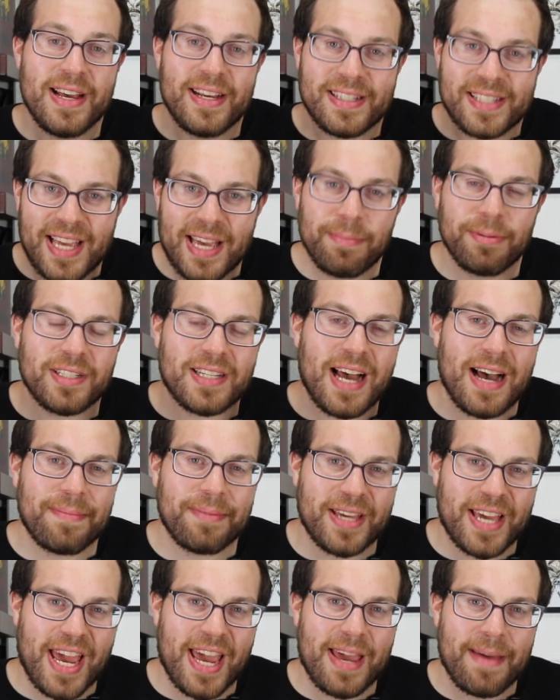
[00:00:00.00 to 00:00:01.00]

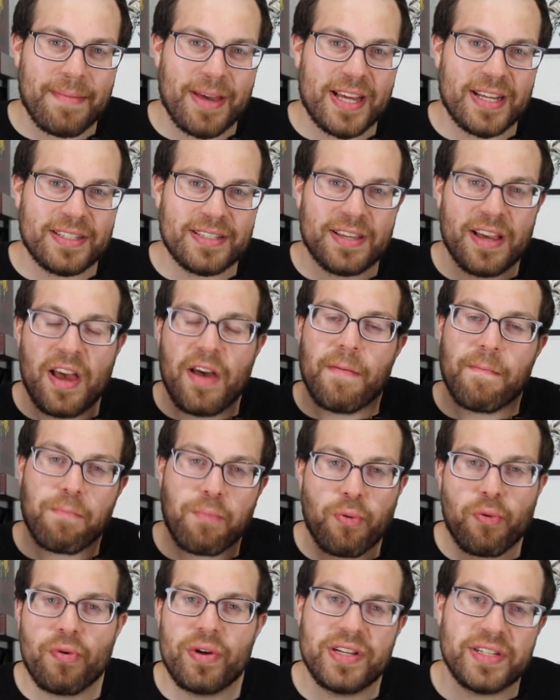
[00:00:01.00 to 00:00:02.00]
Tabletop gaming's
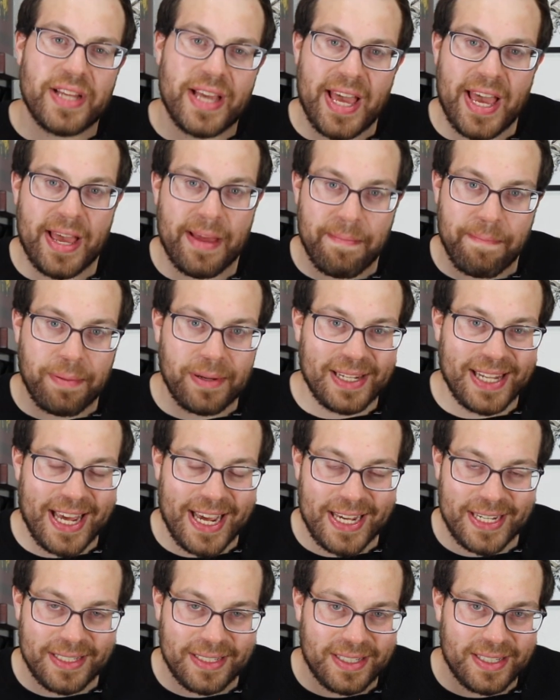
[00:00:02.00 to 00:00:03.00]
print and
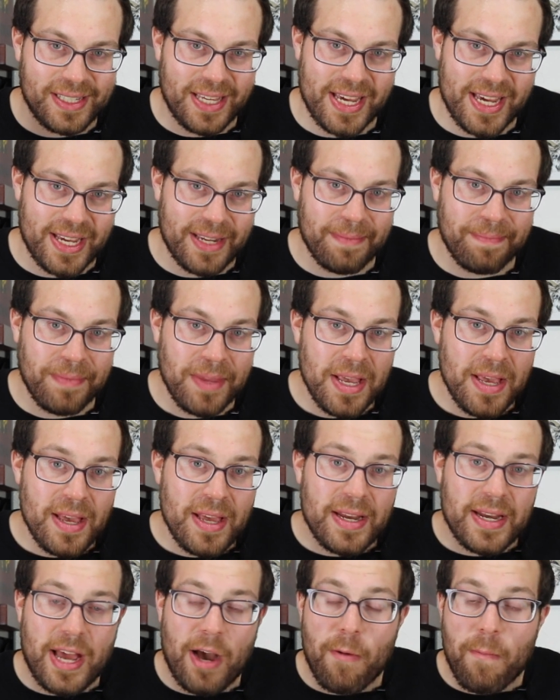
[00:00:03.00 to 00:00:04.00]
play scene.
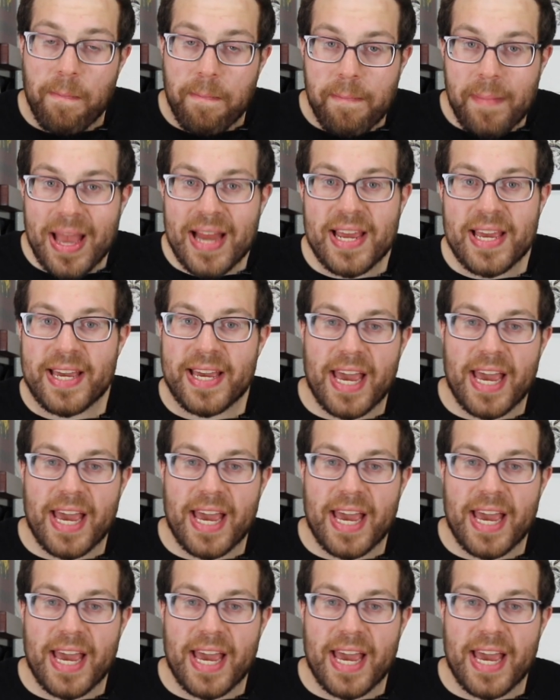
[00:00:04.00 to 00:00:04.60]
Now, many